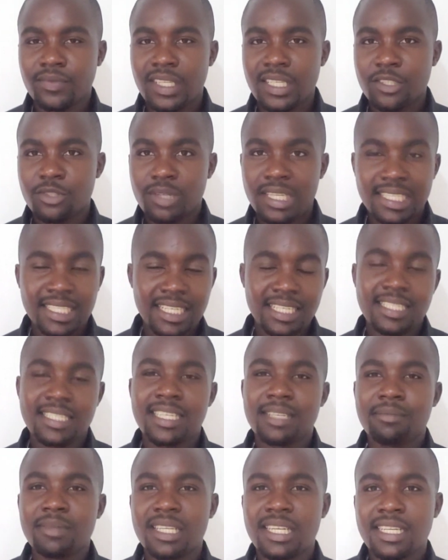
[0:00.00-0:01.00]
So attend
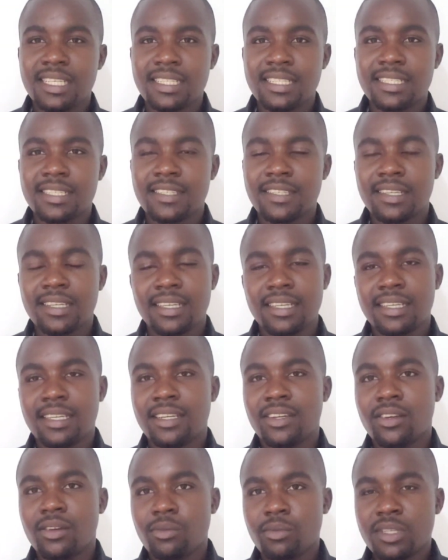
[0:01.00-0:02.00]
seminars,
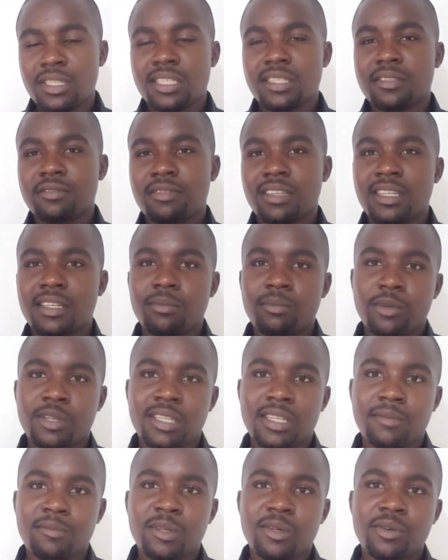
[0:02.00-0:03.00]
which is very
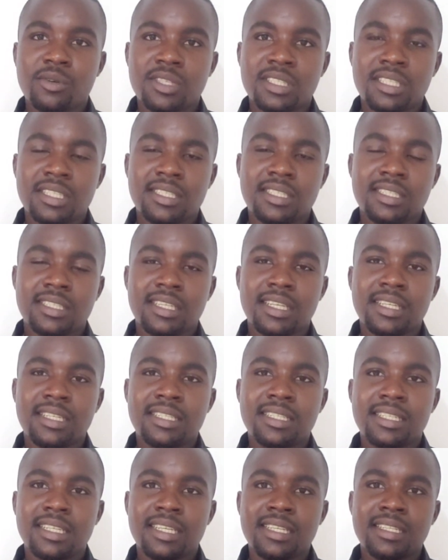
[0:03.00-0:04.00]
important because it
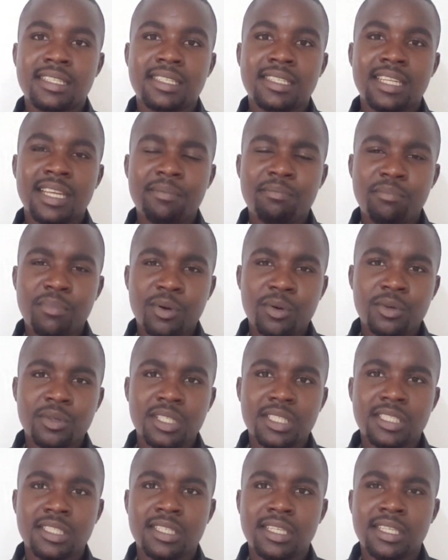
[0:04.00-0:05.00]

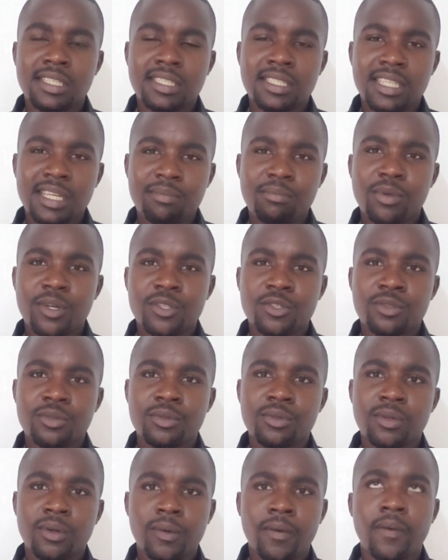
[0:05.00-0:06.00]
enables
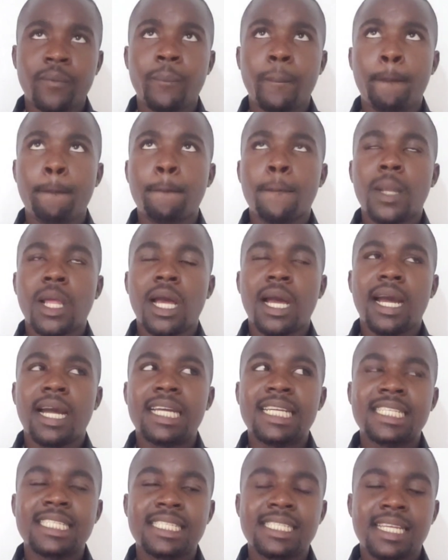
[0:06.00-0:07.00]
you
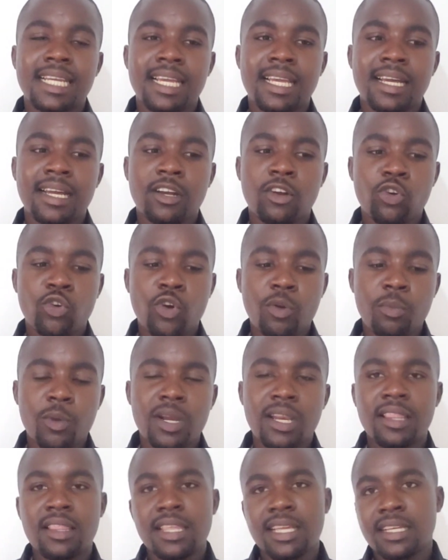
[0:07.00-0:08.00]
share
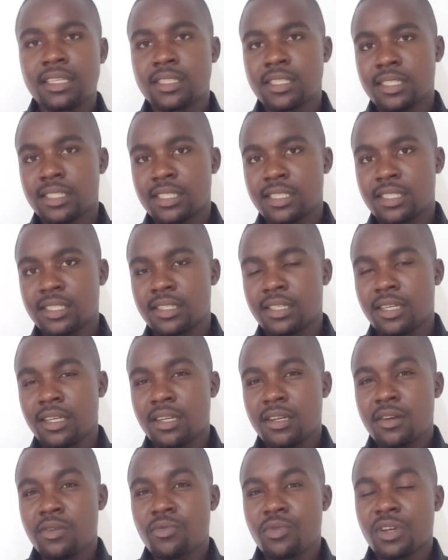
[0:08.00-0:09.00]
common things
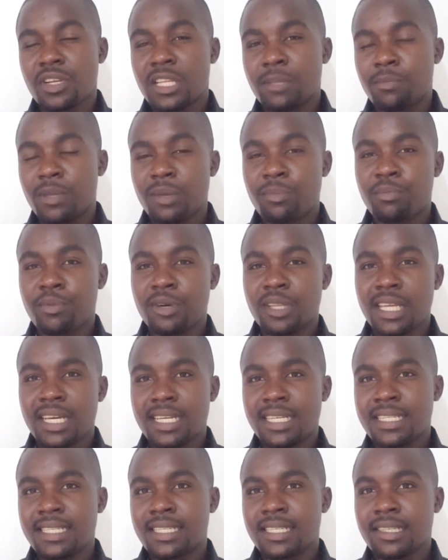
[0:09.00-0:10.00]
with people
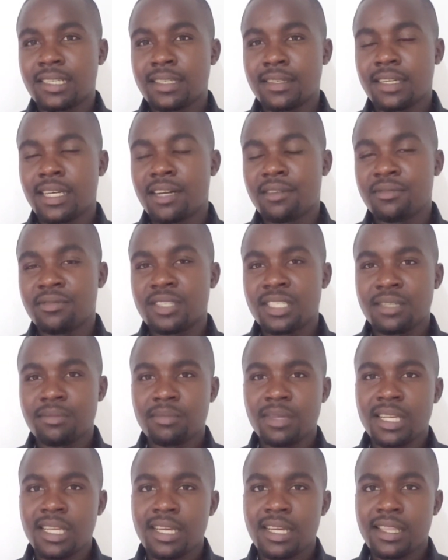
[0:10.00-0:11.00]
that have
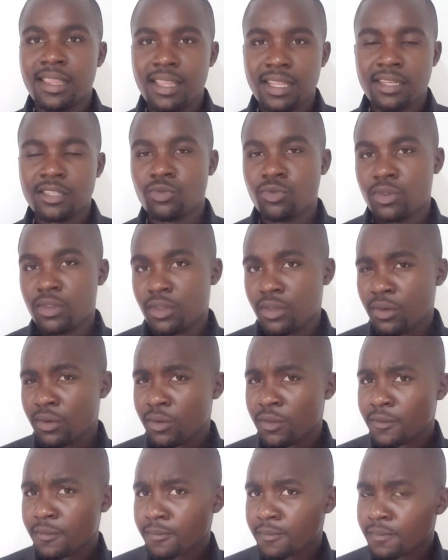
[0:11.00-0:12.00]
similar things with
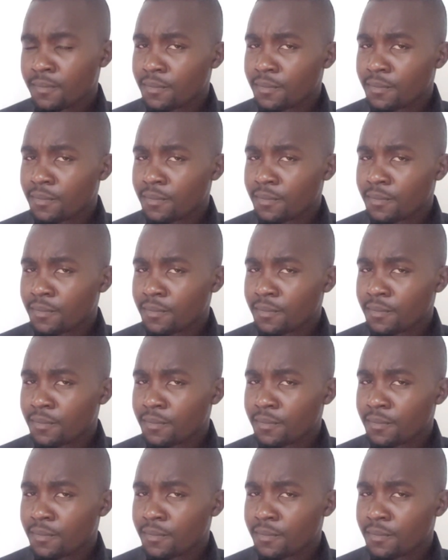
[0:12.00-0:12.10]
you.